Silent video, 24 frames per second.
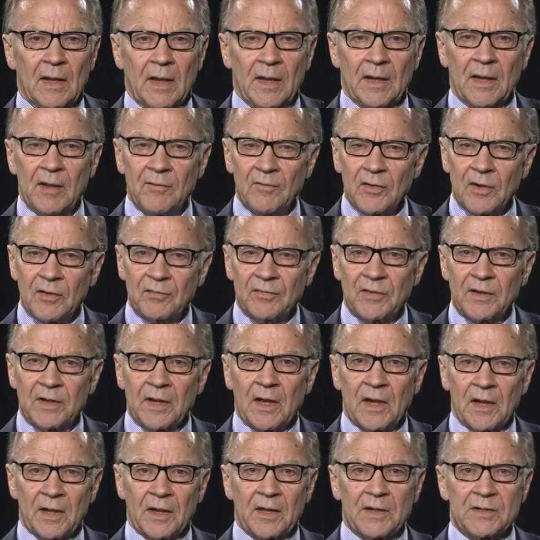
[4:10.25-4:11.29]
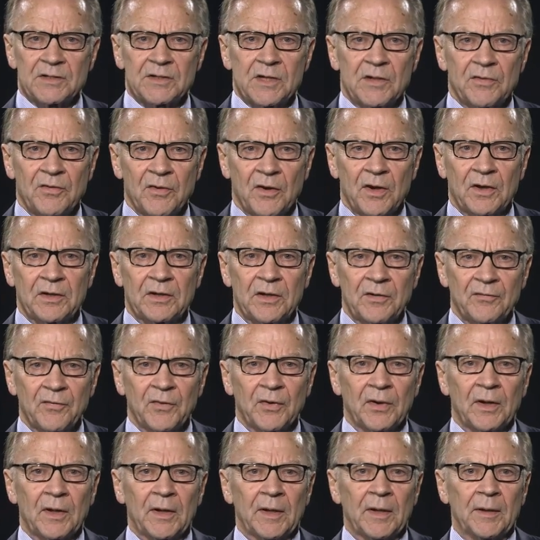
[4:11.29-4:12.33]
And even if the delegates had thought
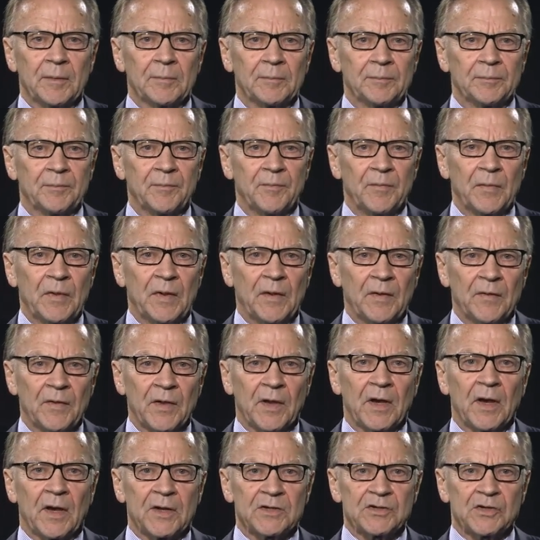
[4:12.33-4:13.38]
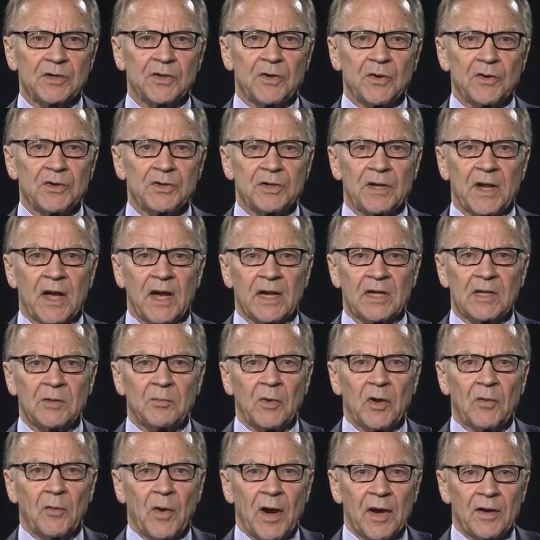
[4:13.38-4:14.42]
differently, the Constitution had to
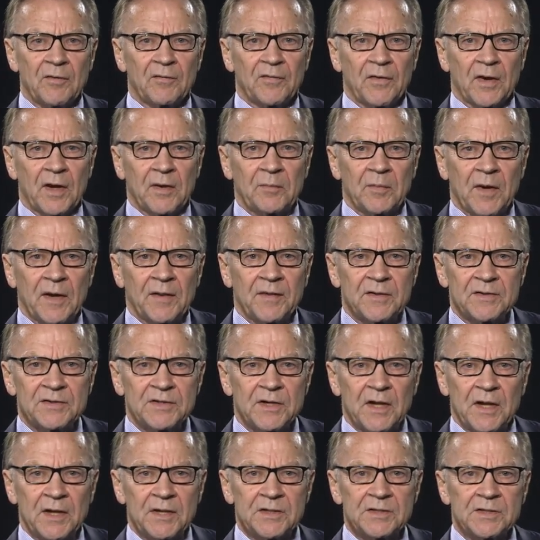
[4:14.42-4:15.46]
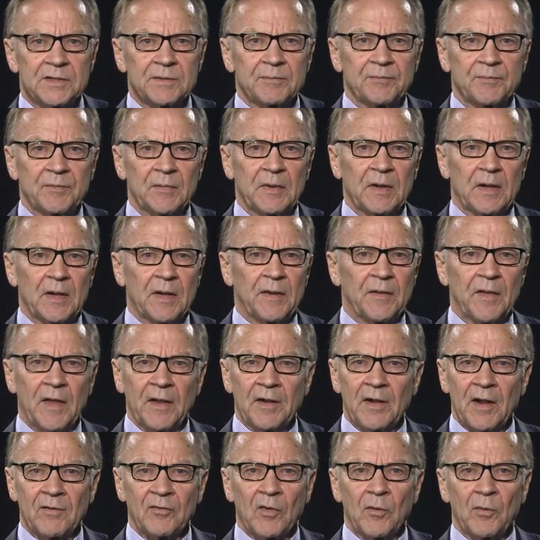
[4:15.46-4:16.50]
be ratified by the states, and they
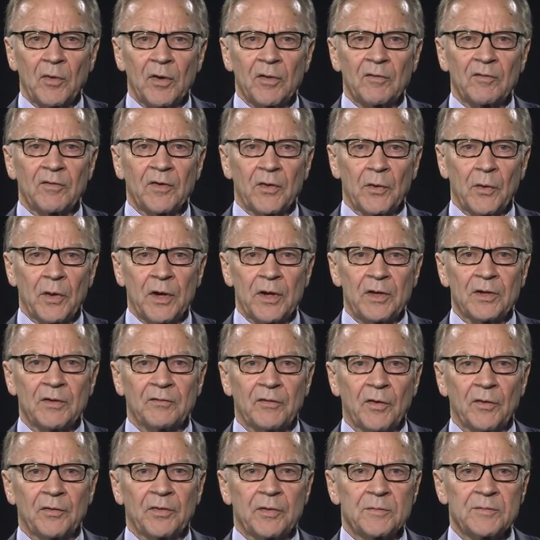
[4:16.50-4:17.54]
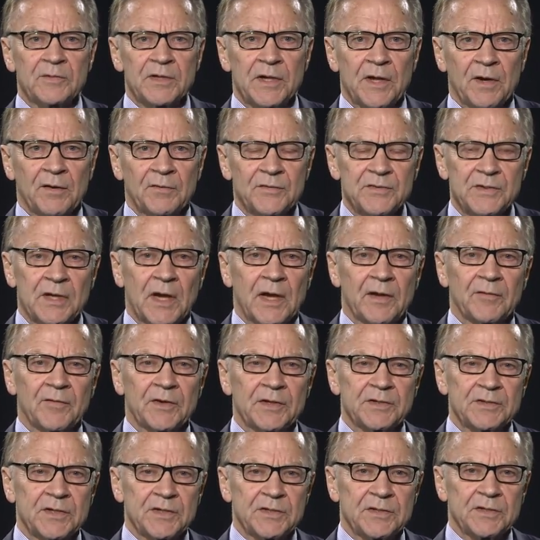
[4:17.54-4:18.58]
never would have agreed to vote themselves out of
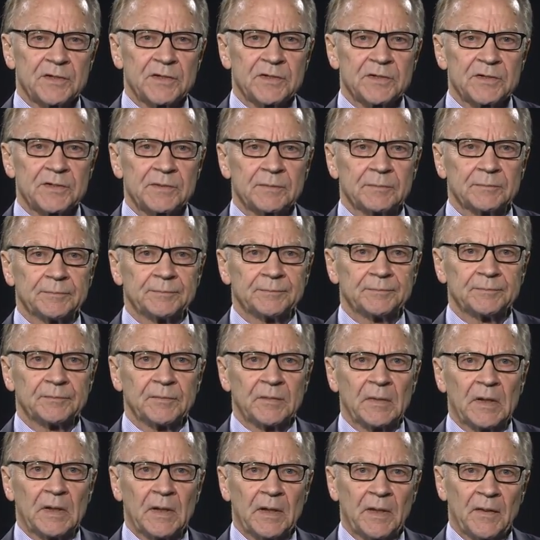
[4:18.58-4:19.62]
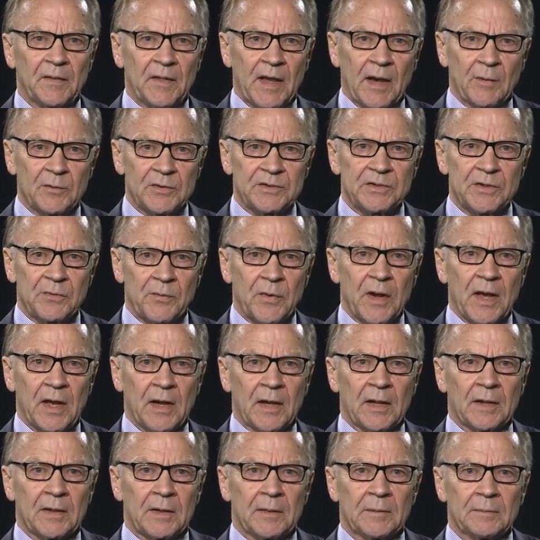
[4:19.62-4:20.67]
existence. That was the
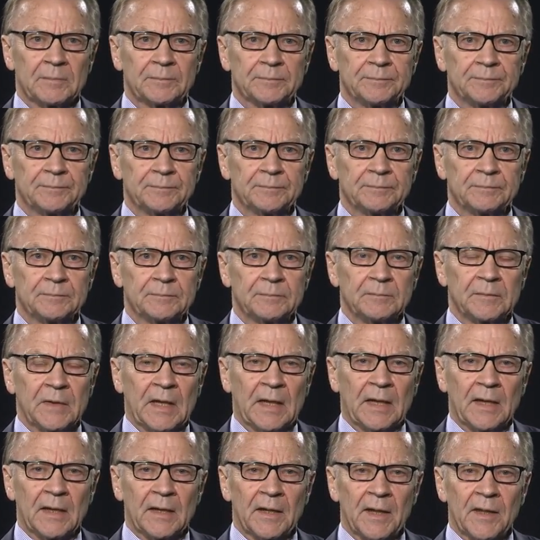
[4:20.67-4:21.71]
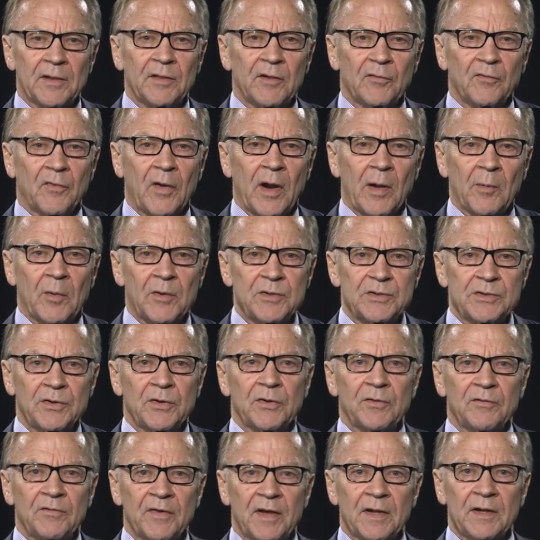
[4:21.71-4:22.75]
reality, and it led the framers to
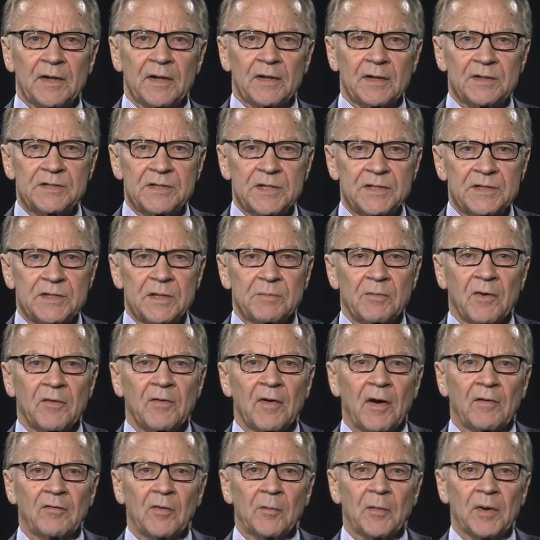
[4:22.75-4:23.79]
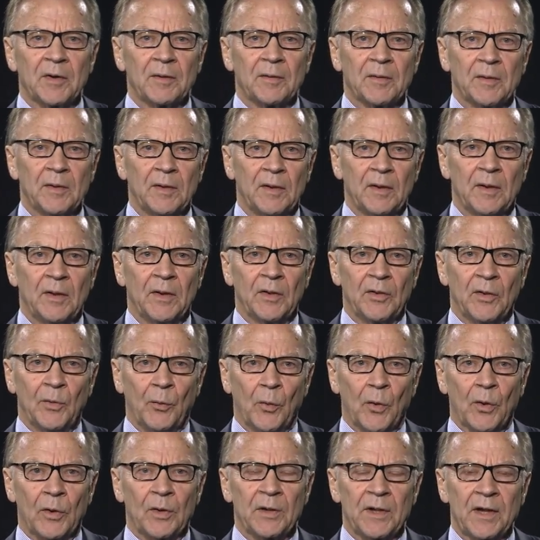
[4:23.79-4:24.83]
invent a system of government the
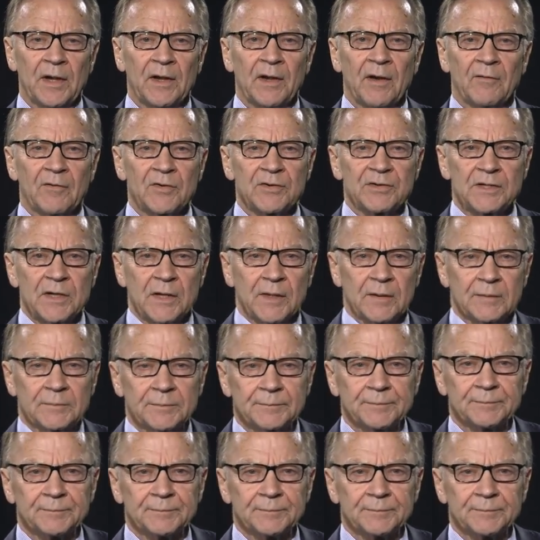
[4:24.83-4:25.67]
world had never seen.